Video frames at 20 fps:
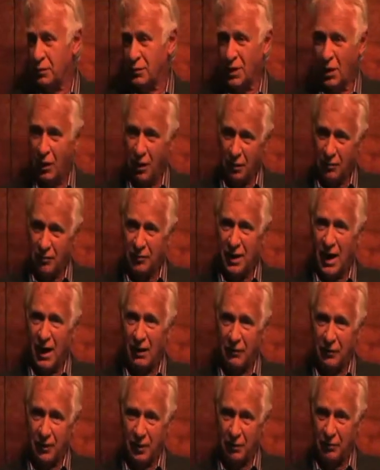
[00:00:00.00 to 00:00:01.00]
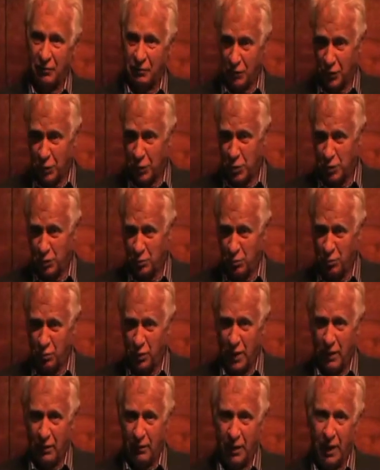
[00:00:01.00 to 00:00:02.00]
carved out of virgin
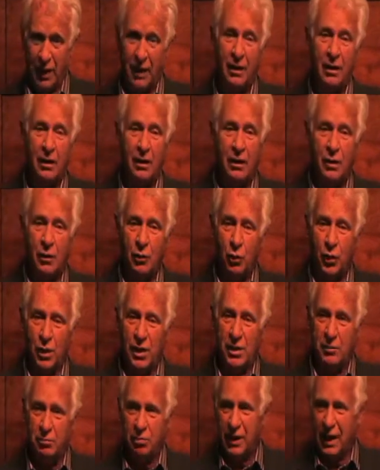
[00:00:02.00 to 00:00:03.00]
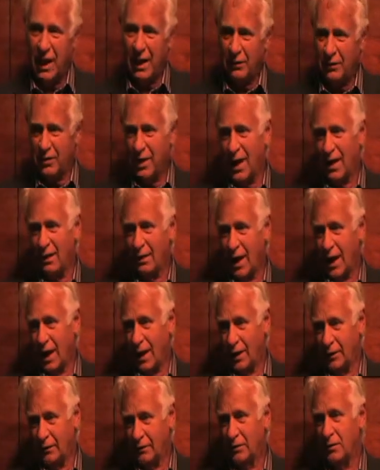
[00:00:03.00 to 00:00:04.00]
prairie. When he plowed that
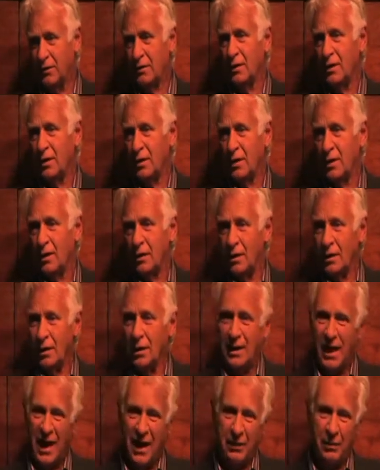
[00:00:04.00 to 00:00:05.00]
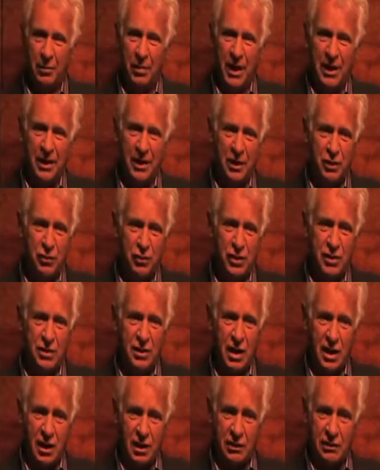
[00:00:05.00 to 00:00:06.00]
land, it had about 100
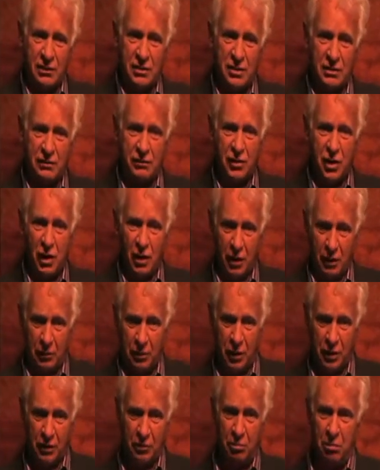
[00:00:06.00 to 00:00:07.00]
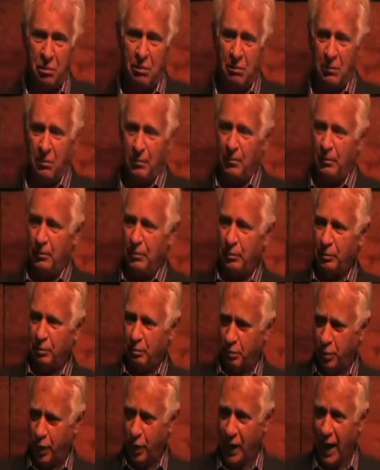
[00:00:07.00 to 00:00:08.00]
tons of carbon
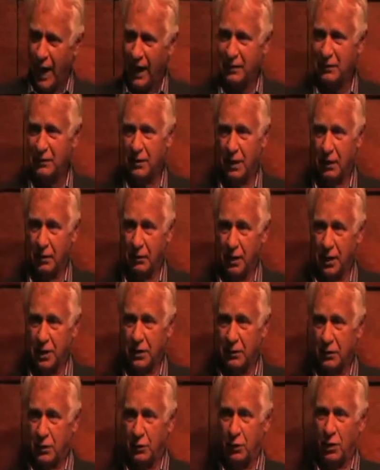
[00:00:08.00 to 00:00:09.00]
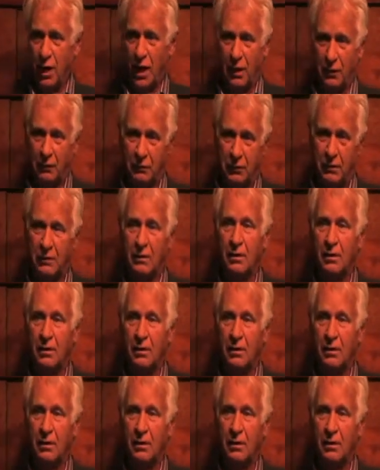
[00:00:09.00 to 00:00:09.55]
per hectare in the ground.